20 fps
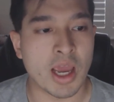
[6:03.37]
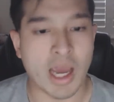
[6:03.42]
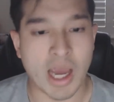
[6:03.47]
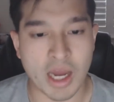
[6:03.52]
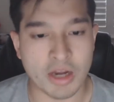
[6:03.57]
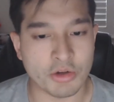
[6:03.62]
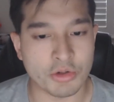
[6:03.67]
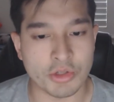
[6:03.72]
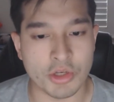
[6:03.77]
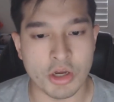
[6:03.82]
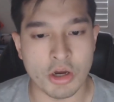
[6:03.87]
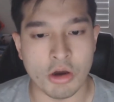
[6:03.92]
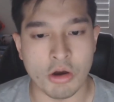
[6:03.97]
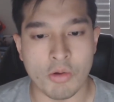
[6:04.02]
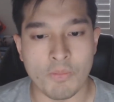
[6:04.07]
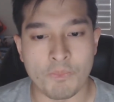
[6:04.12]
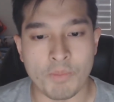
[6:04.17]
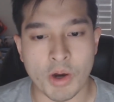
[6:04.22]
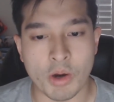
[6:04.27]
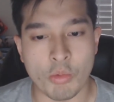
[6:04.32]
I don't
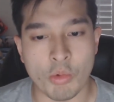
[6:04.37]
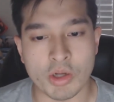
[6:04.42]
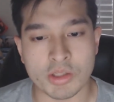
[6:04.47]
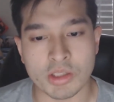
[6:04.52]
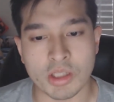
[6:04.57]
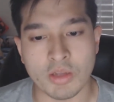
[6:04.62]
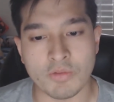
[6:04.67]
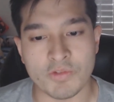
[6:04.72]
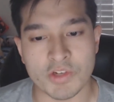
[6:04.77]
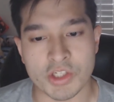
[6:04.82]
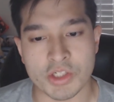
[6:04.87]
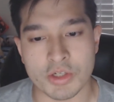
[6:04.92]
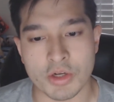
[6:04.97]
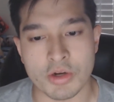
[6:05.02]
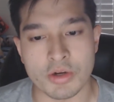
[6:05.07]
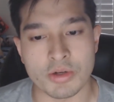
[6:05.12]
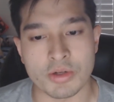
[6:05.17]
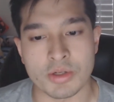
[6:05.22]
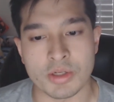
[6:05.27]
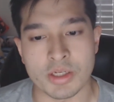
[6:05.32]
know. But one thing for
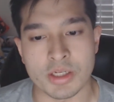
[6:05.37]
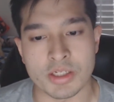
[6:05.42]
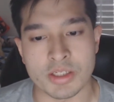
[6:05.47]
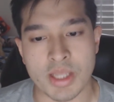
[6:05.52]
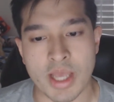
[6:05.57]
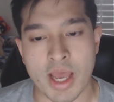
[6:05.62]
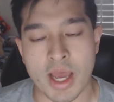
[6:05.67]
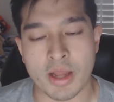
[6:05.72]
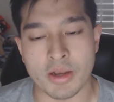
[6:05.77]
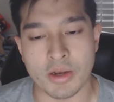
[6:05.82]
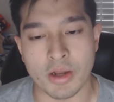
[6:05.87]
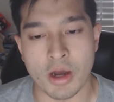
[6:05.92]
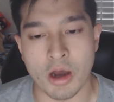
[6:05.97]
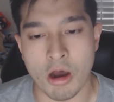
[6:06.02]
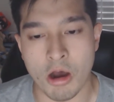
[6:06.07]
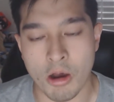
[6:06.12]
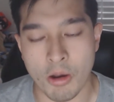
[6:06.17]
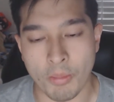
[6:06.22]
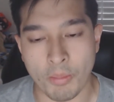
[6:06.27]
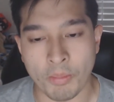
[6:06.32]
certain is that
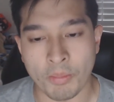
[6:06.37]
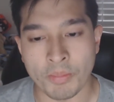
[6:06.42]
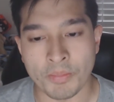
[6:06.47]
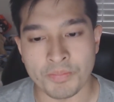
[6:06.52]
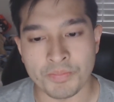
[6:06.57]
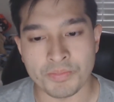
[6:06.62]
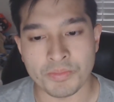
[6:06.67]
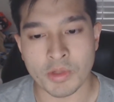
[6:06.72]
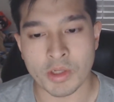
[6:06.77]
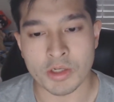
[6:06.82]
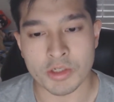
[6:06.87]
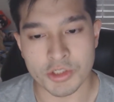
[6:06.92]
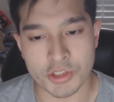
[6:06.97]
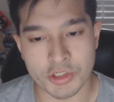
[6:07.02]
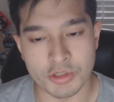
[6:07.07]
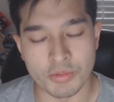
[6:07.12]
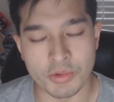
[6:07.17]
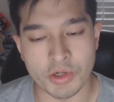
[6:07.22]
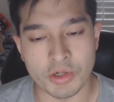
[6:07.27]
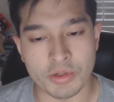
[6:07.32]
um
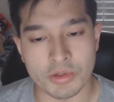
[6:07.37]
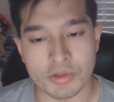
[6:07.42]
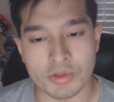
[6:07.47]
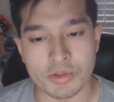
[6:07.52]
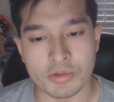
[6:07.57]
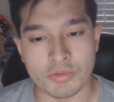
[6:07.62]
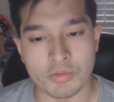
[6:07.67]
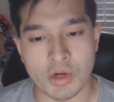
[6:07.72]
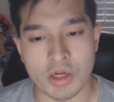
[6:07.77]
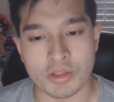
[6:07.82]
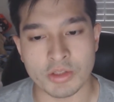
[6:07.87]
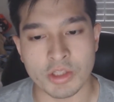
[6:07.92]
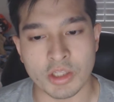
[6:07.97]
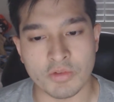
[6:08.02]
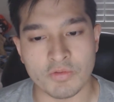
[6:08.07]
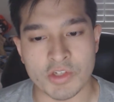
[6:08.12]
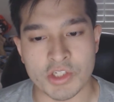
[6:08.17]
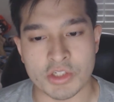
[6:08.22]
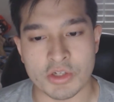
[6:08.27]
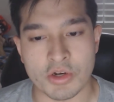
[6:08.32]
Subaru, one thing
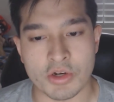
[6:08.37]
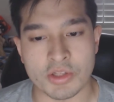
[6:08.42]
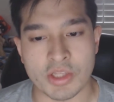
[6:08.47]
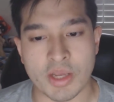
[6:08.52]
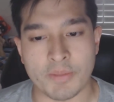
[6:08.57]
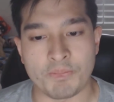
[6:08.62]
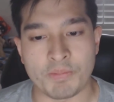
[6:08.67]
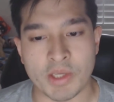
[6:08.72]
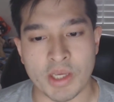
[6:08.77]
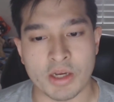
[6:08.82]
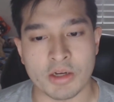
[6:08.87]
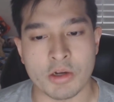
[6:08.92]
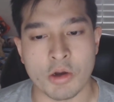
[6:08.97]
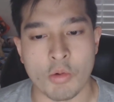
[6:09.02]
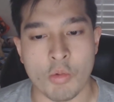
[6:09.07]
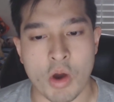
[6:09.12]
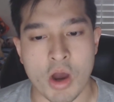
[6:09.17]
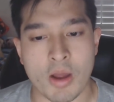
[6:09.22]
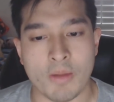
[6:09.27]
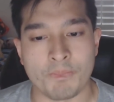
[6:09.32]
for certain that Beako
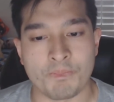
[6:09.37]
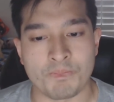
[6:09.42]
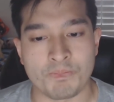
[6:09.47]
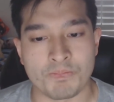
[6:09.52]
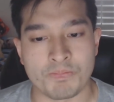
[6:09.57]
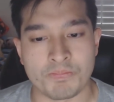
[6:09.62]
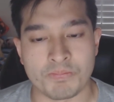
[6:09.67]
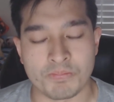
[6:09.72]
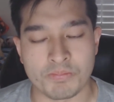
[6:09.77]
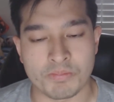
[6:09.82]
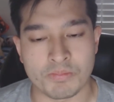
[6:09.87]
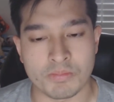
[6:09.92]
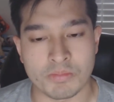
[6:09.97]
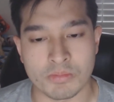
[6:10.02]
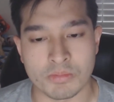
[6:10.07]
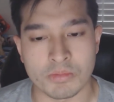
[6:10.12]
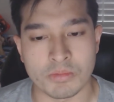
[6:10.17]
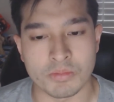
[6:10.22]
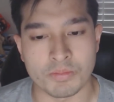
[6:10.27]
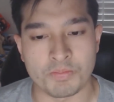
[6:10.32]
wanted
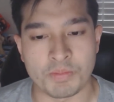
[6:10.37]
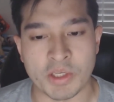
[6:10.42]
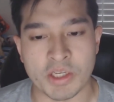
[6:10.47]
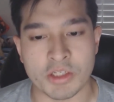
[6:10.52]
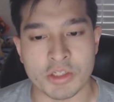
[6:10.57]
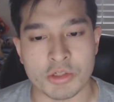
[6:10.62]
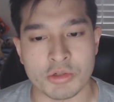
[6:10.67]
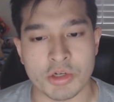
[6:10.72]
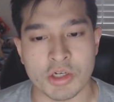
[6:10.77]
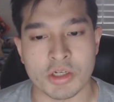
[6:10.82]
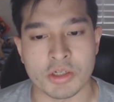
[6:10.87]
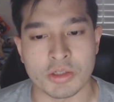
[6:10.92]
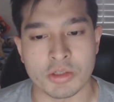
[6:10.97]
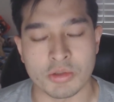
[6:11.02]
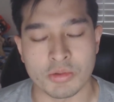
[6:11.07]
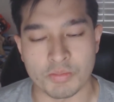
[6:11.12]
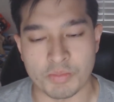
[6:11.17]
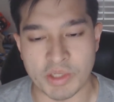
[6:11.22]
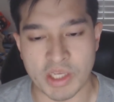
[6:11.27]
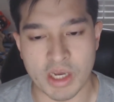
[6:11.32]
Beatrice,
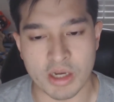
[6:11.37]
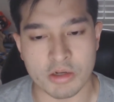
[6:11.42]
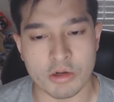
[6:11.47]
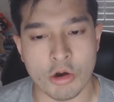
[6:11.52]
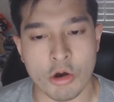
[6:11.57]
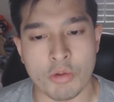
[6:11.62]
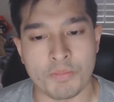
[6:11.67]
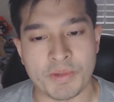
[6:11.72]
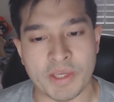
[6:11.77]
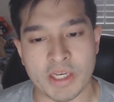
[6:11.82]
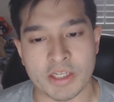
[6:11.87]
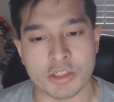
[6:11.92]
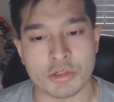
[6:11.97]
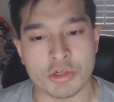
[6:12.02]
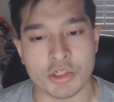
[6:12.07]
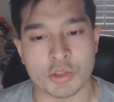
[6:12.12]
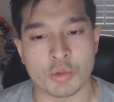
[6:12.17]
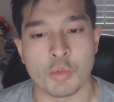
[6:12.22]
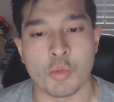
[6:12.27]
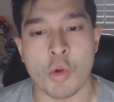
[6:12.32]
Beako,
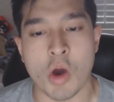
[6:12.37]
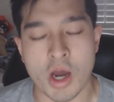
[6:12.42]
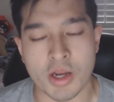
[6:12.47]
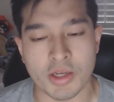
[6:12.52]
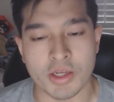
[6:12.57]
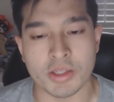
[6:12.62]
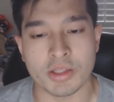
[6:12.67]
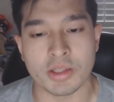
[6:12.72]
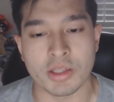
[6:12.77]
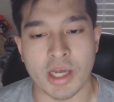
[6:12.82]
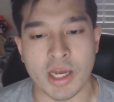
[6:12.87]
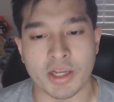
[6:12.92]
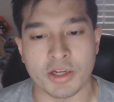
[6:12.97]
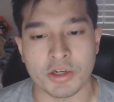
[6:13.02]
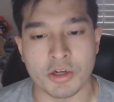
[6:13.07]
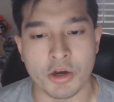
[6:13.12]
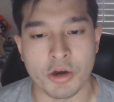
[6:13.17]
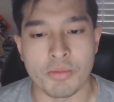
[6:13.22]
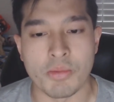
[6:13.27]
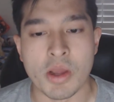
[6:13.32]
Beatrice wanted
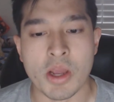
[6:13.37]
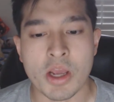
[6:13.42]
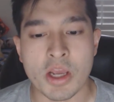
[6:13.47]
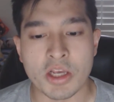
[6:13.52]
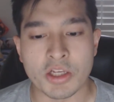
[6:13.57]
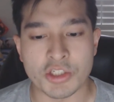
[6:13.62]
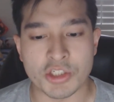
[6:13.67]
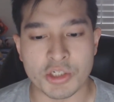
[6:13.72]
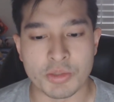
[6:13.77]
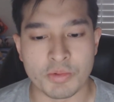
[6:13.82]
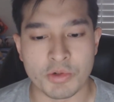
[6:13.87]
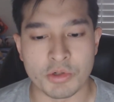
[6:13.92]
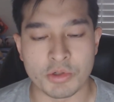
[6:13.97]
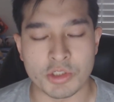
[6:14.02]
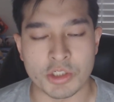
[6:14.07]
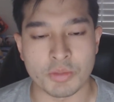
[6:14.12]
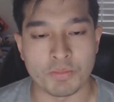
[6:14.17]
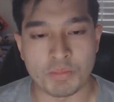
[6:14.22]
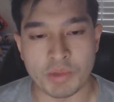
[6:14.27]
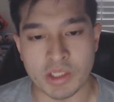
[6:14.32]
like um, Subaru
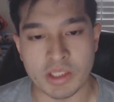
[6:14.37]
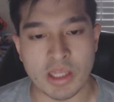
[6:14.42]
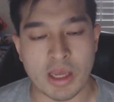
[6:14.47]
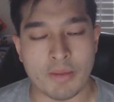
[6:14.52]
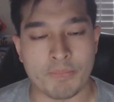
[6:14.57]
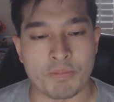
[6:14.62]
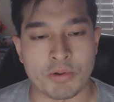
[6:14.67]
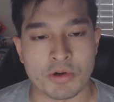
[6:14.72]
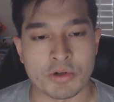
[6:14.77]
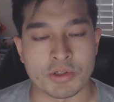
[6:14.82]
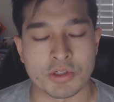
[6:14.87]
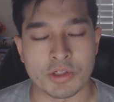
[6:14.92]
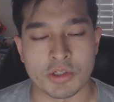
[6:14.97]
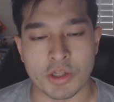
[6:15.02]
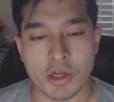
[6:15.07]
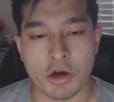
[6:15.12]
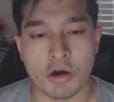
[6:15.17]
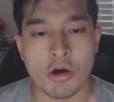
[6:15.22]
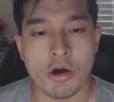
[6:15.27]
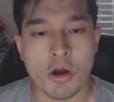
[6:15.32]
to be that person, you
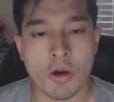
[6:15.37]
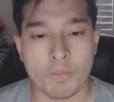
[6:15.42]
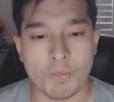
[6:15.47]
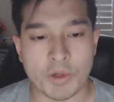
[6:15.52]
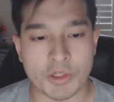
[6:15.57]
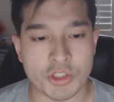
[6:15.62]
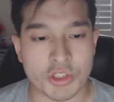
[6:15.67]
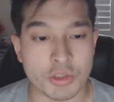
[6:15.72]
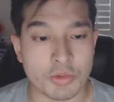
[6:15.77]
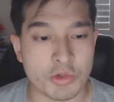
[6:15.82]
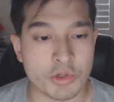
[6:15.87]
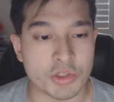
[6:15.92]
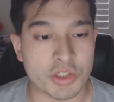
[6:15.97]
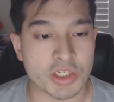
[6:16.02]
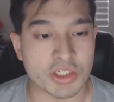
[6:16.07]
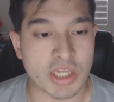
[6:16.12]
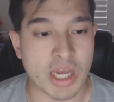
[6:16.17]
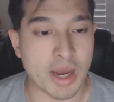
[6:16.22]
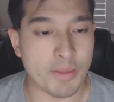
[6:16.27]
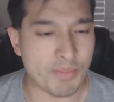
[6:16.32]
know? But Subaru
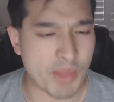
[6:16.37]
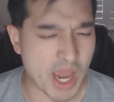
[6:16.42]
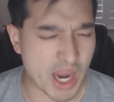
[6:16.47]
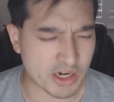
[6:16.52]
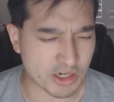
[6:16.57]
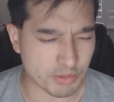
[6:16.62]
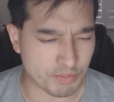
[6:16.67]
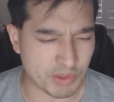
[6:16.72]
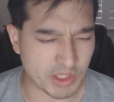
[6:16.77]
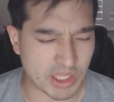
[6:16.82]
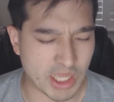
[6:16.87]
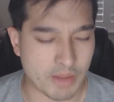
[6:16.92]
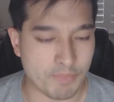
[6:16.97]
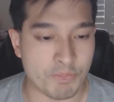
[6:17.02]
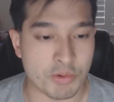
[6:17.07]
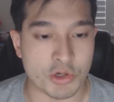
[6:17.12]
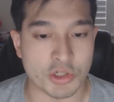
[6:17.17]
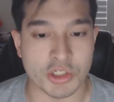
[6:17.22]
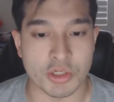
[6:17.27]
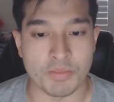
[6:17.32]
says, I'm not going to be that
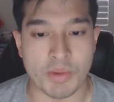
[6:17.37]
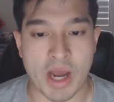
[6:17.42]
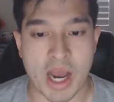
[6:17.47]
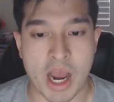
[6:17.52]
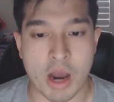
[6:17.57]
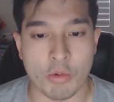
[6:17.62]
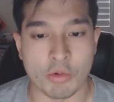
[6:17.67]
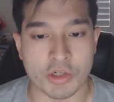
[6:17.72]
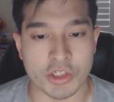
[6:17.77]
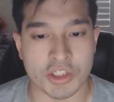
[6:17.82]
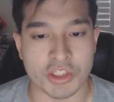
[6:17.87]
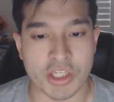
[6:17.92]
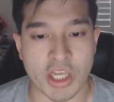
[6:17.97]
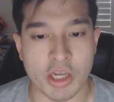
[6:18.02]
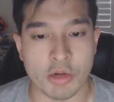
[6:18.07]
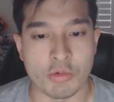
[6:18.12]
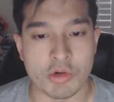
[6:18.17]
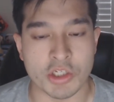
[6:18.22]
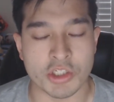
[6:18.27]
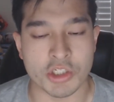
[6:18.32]
person, but I want to stay
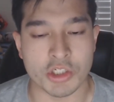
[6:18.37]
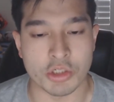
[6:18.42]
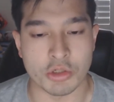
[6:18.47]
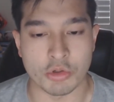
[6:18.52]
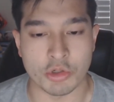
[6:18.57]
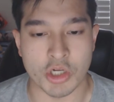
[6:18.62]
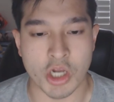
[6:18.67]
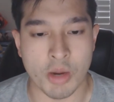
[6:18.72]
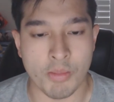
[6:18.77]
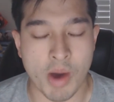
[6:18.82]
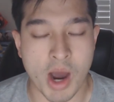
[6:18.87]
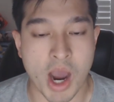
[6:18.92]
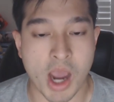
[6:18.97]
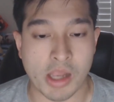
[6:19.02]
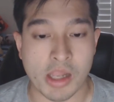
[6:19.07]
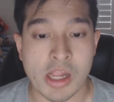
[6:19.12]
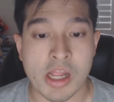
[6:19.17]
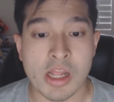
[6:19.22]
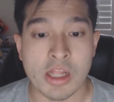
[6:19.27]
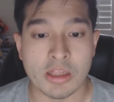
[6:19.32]
with you. Come
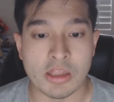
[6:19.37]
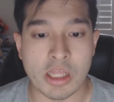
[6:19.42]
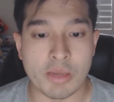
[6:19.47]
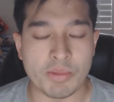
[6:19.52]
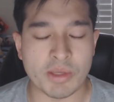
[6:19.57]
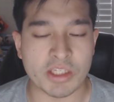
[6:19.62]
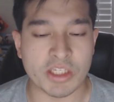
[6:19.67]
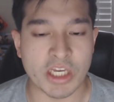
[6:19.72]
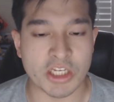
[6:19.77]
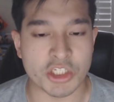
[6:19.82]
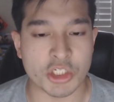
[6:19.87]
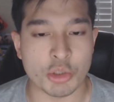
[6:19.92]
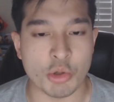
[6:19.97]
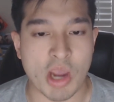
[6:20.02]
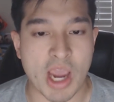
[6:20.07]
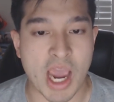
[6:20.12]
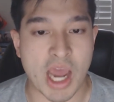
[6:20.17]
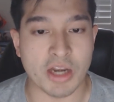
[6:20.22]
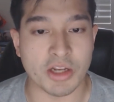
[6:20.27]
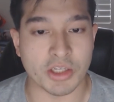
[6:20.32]
on. Let me get you
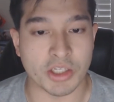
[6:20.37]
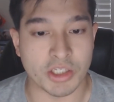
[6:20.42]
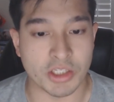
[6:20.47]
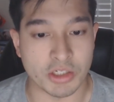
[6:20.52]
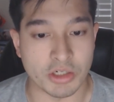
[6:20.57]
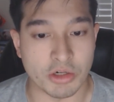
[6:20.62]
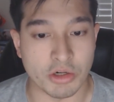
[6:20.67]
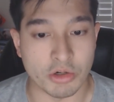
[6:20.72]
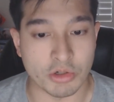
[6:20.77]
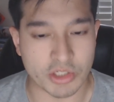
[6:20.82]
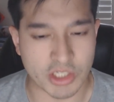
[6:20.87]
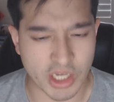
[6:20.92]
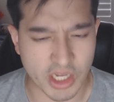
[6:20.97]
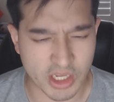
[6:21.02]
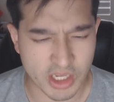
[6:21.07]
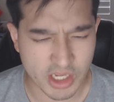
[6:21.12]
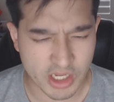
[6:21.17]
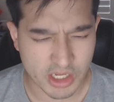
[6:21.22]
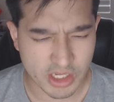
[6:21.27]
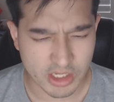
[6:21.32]
out of here,
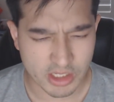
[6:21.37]
okay?